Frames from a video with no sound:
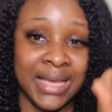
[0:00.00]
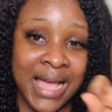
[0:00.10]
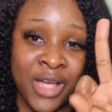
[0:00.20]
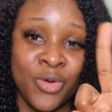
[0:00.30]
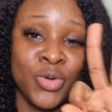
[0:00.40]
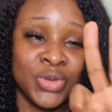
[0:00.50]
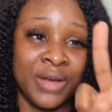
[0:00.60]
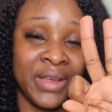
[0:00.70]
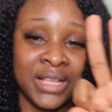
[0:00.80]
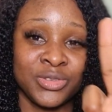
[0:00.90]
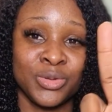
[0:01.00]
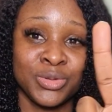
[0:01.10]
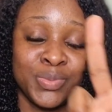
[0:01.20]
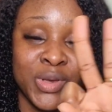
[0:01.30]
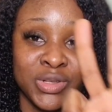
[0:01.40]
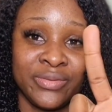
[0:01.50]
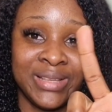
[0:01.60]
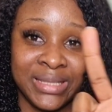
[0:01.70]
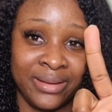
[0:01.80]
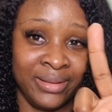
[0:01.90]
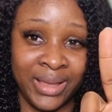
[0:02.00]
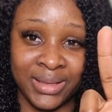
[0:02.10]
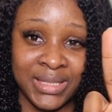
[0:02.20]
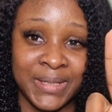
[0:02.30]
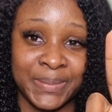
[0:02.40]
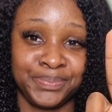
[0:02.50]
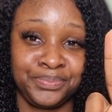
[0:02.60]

I go to African stores because of these three things.